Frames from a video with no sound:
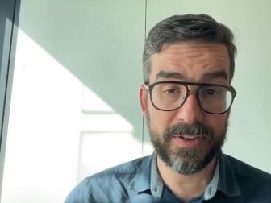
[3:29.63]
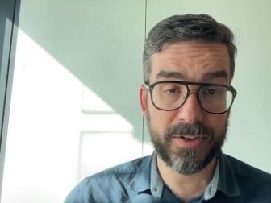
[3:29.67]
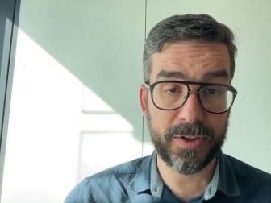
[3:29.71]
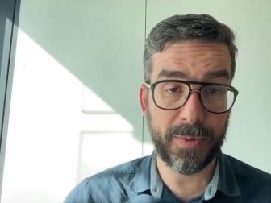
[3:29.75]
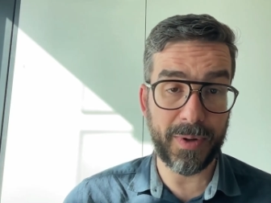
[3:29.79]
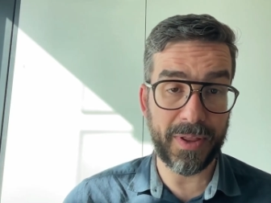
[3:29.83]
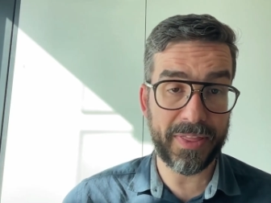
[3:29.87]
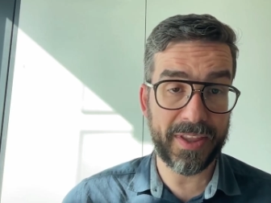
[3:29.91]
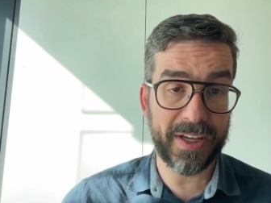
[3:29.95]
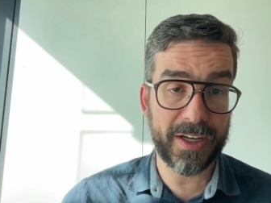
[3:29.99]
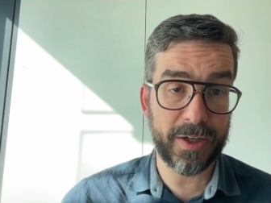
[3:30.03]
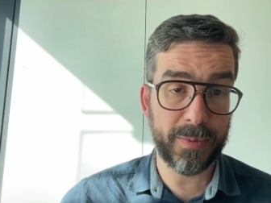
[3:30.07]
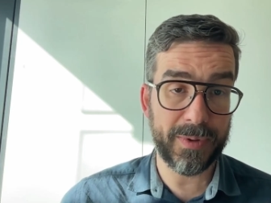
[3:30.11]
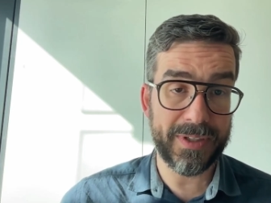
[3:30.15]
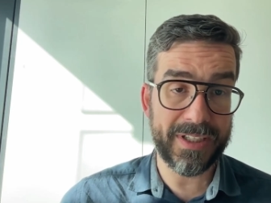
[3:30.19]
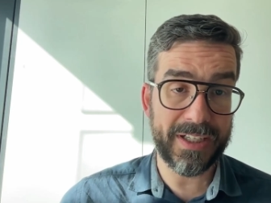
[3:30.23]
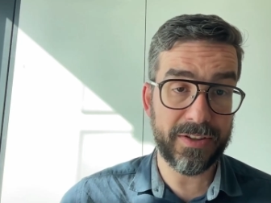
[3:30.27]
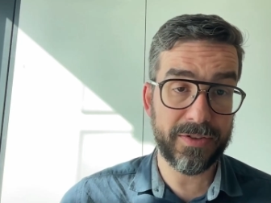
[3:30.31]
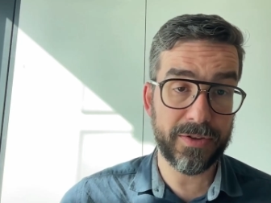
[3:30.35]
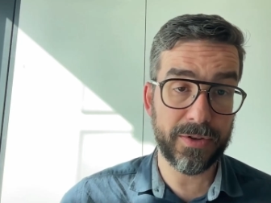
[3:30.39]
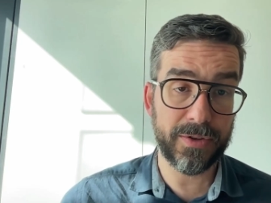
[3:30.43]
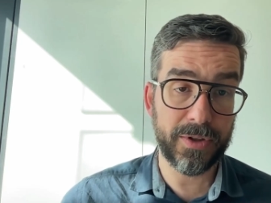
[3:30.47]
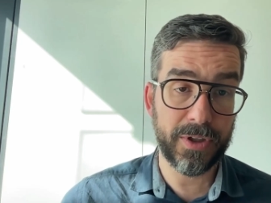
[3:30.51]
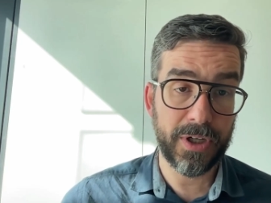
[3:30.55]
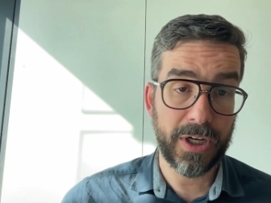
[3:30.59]
So I think we
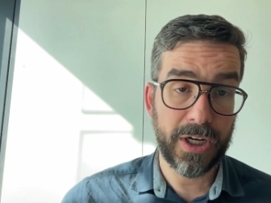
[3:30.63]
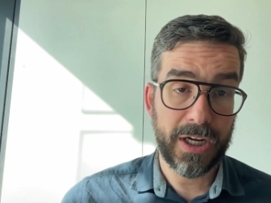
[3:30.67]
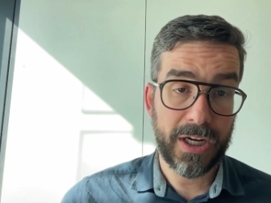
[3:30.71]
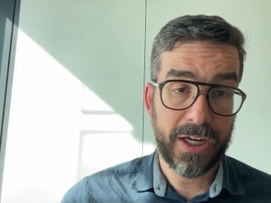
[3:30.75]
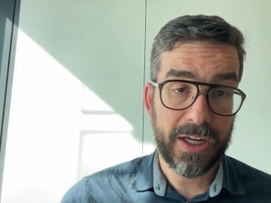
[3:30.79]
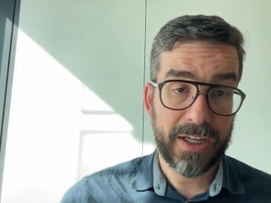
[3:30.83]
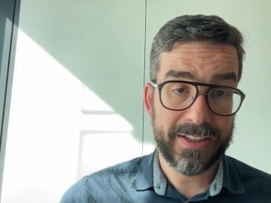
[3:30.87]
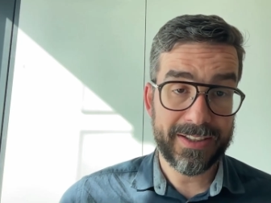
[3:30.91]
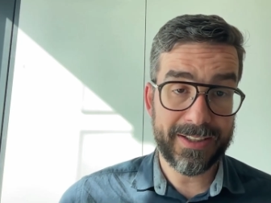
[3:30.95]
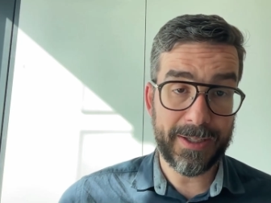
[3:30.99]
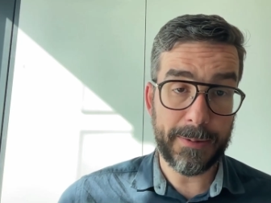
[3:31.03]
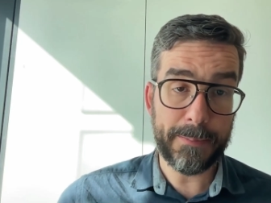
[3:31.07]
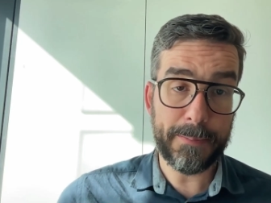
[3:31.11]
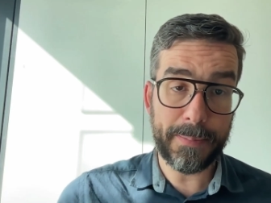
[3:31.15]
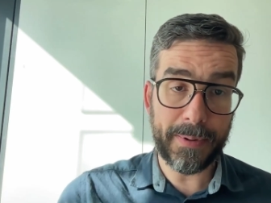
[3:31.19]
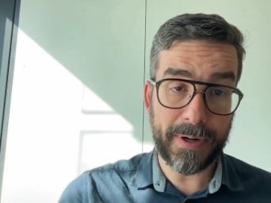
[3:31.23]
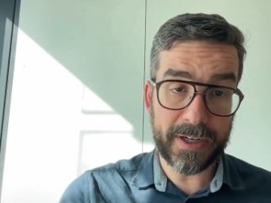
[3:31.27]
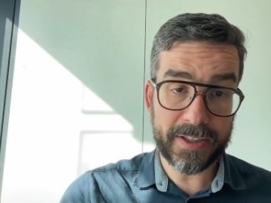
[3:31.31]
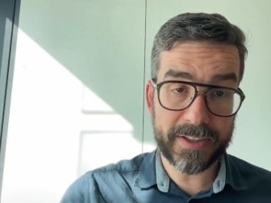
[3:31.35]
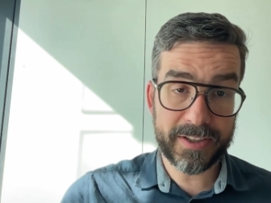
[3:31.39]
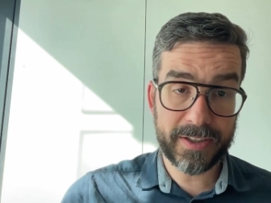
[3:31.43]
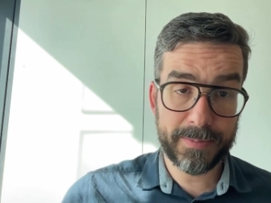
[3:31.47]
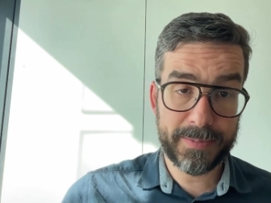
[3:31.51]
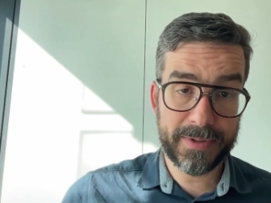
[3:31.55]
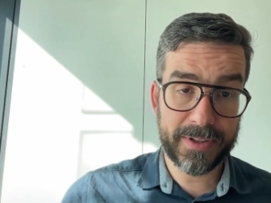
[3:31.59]
need to
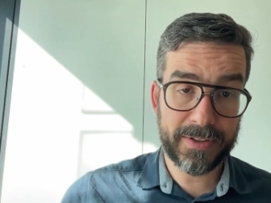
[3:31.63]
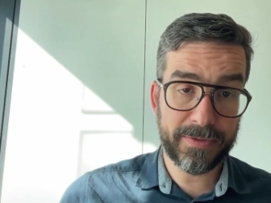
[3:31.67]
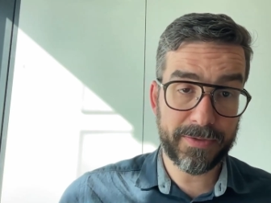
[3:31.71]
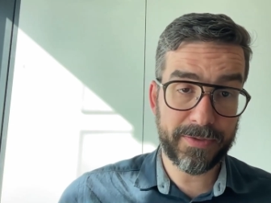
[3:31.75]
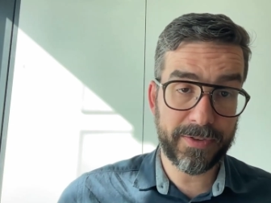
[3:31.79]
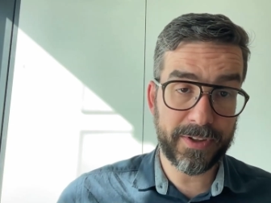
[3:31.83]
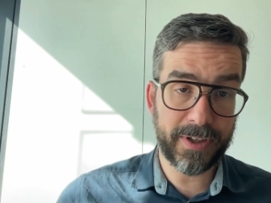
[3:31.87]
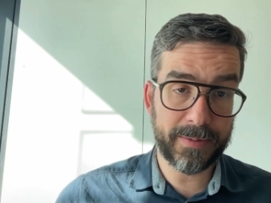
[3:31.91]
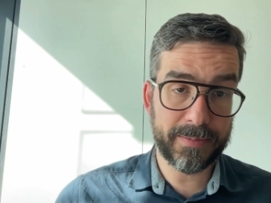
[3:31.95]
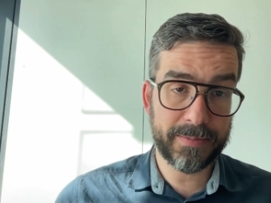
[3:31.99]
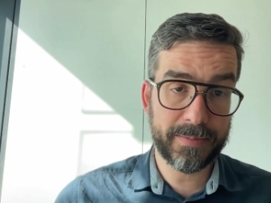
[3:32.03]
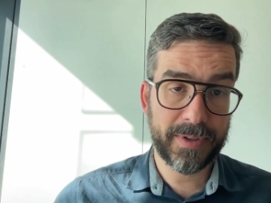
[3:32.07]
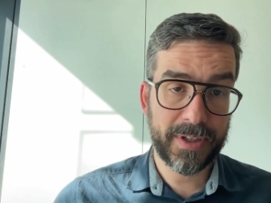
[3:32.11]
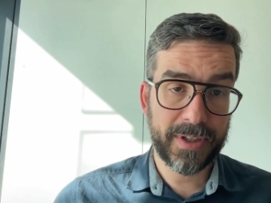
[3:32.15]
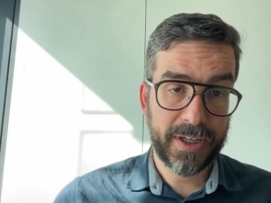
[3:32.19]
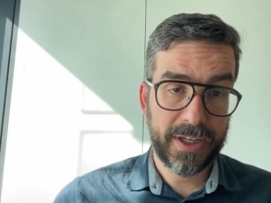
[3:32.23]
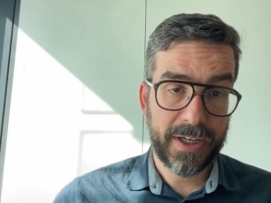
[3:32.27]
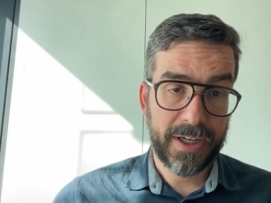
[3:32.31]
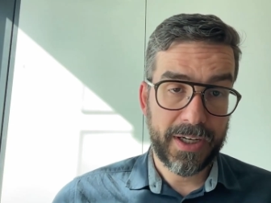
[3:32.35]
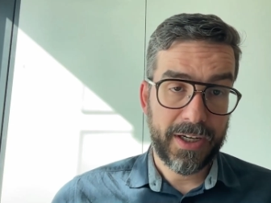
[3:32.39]
depart a bit from